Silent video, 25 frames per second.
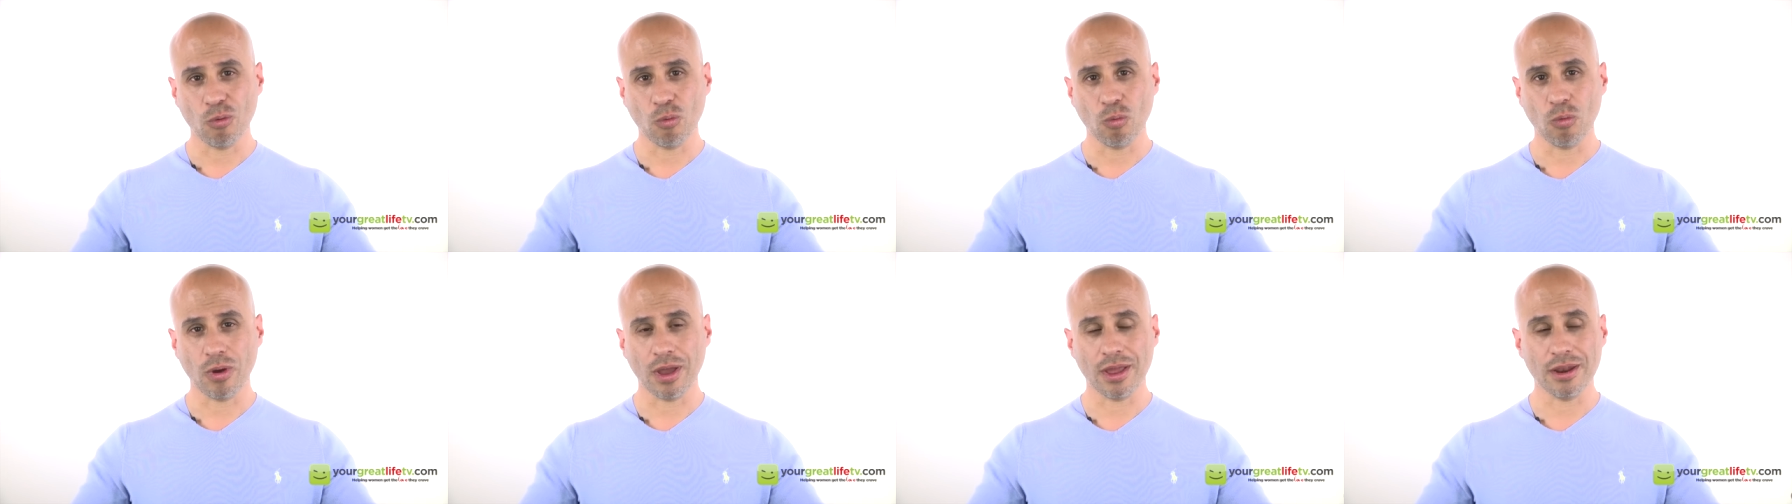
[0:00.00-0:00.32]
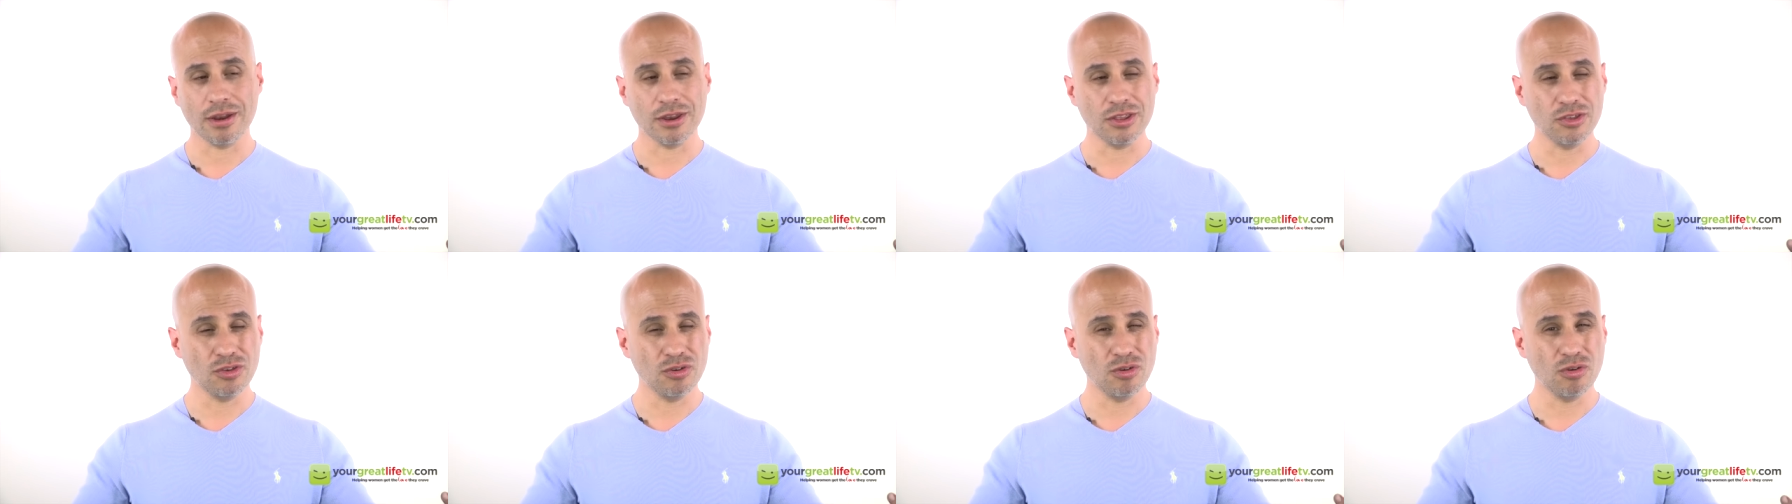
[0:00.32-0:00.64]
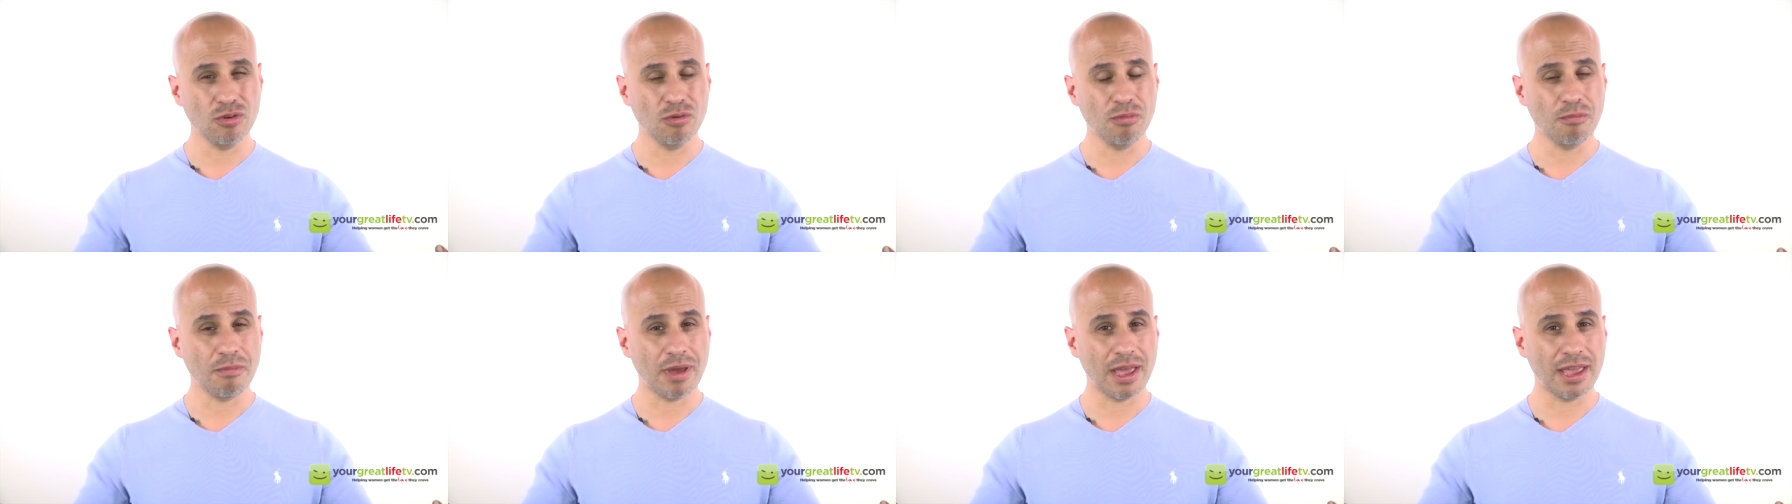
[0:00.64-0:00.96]
when
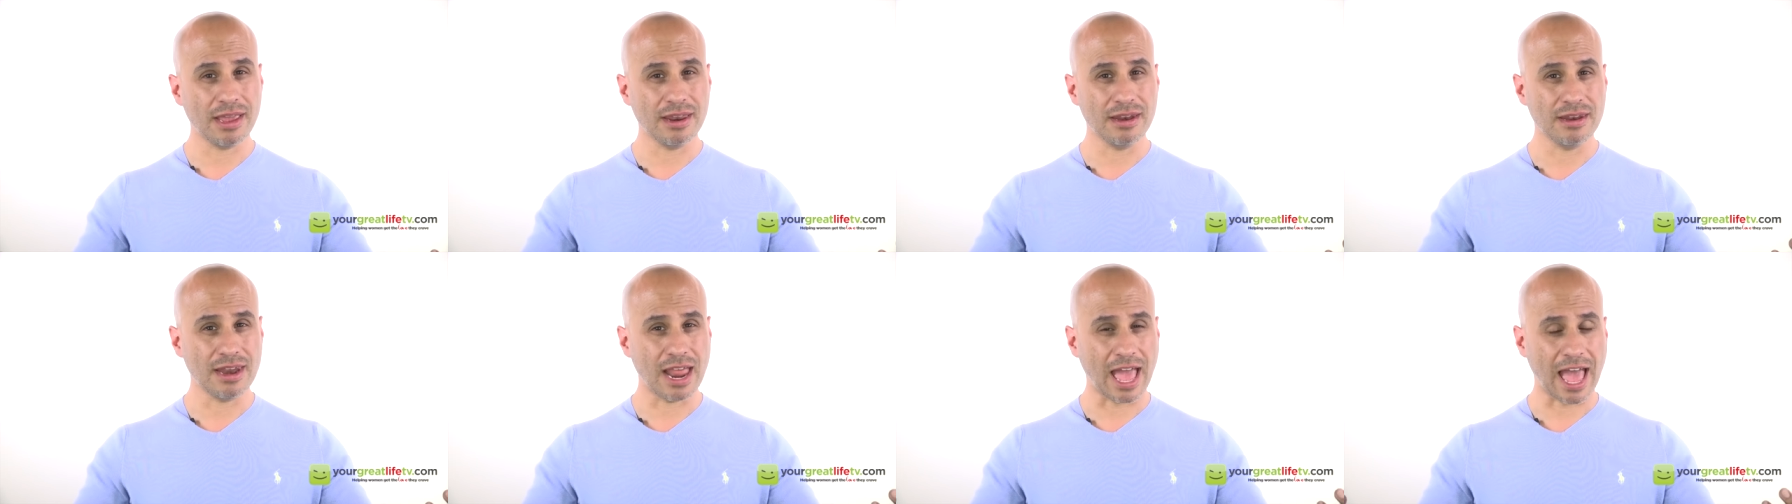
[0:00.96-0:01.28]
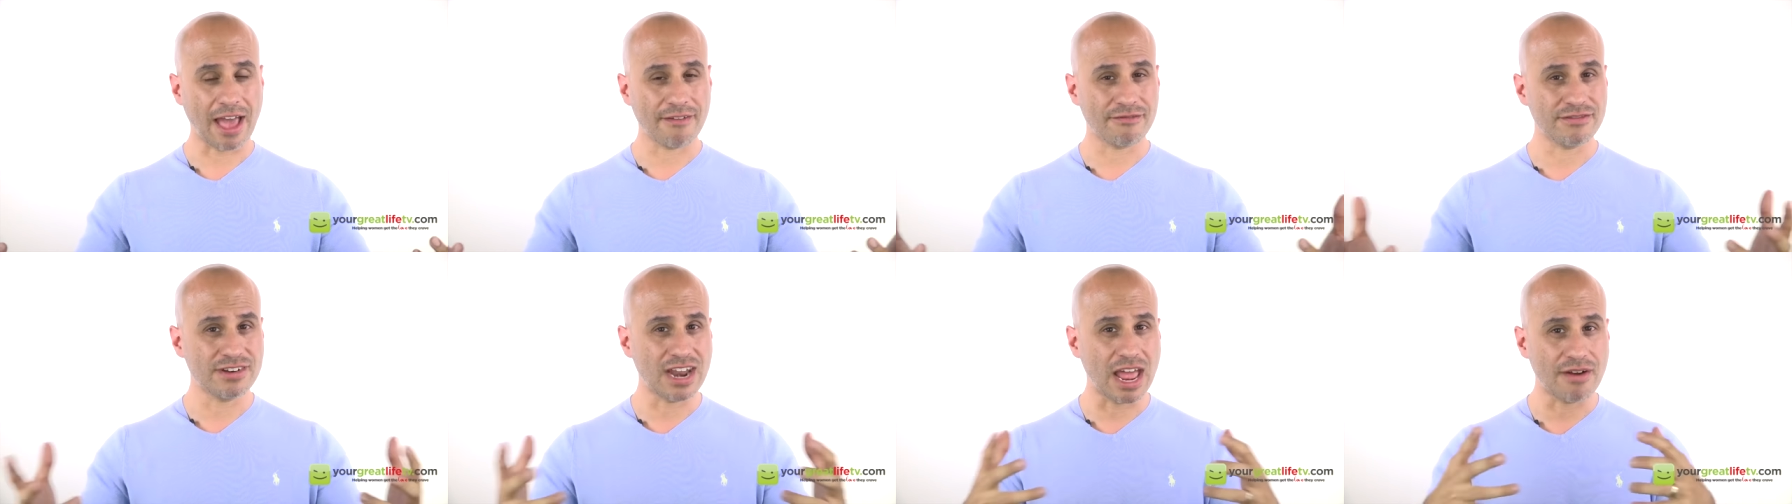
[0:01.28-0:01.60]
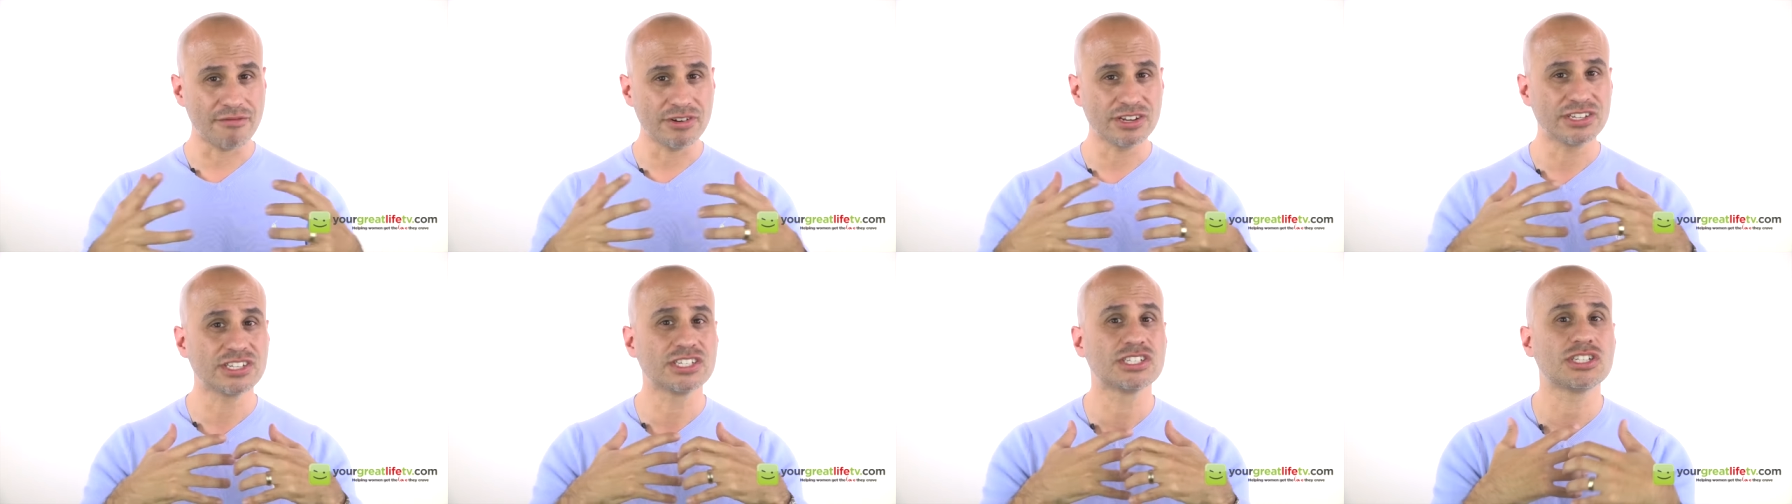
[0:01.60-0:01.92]
you may have
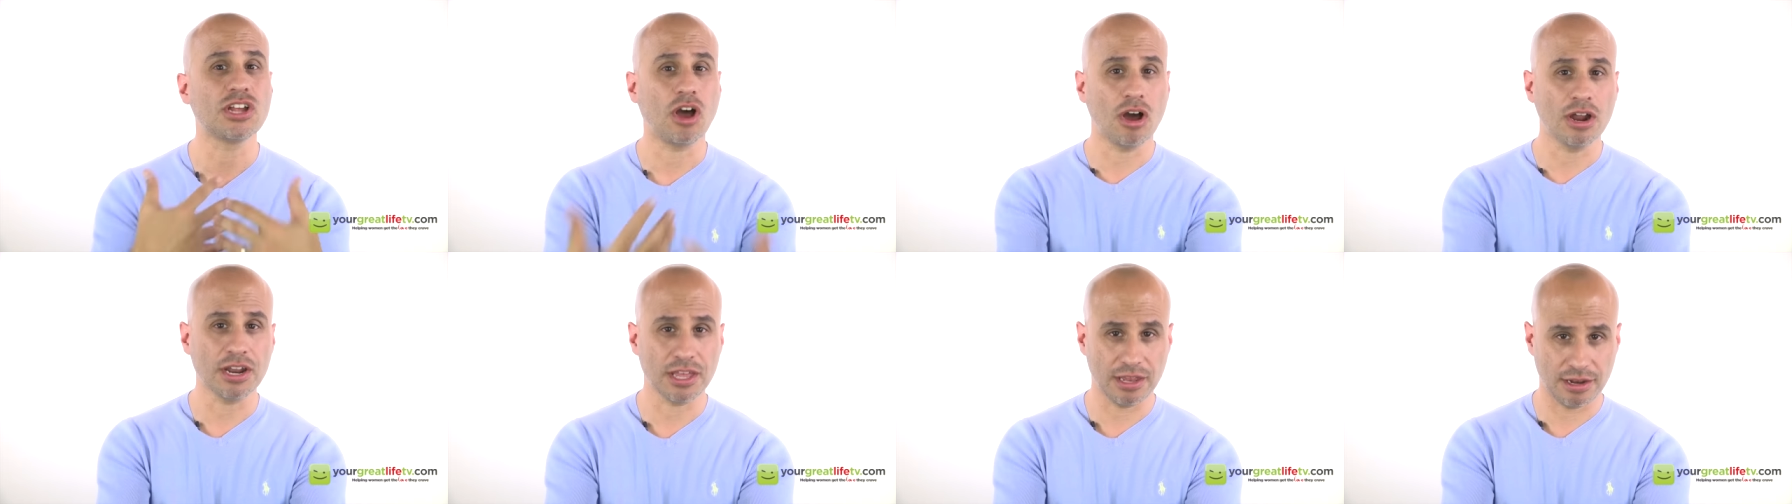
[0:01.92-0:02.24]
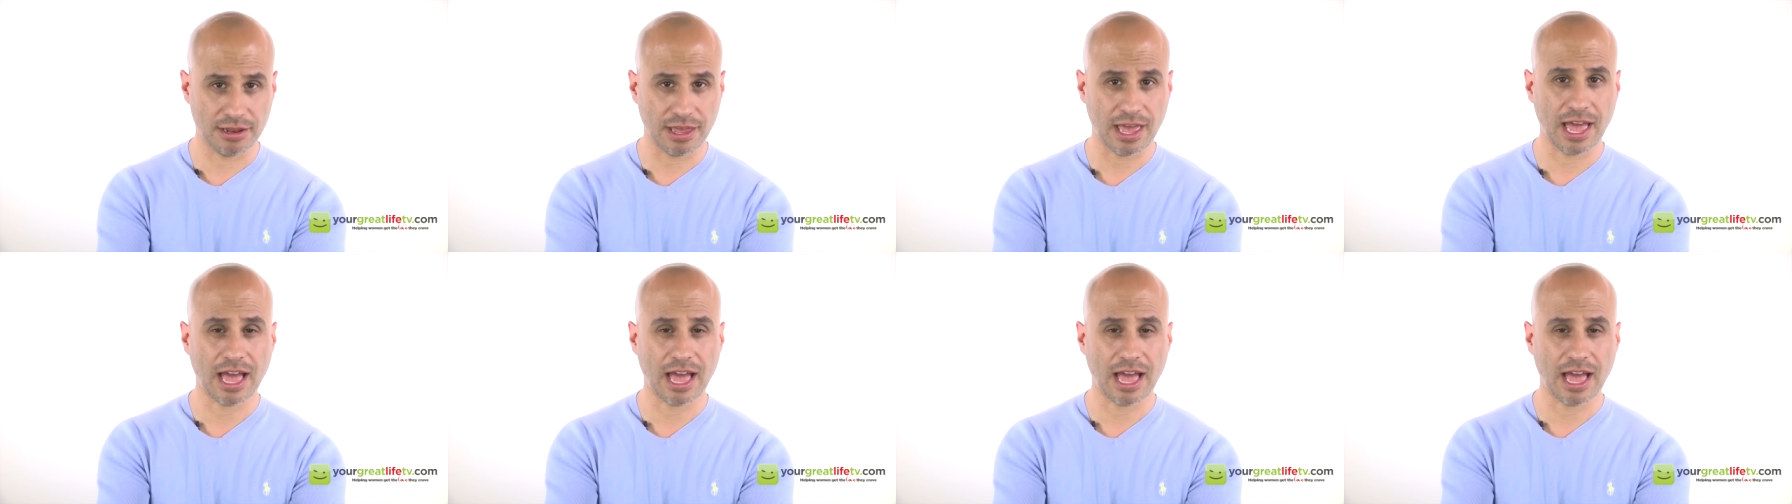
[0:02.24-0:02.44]
never studied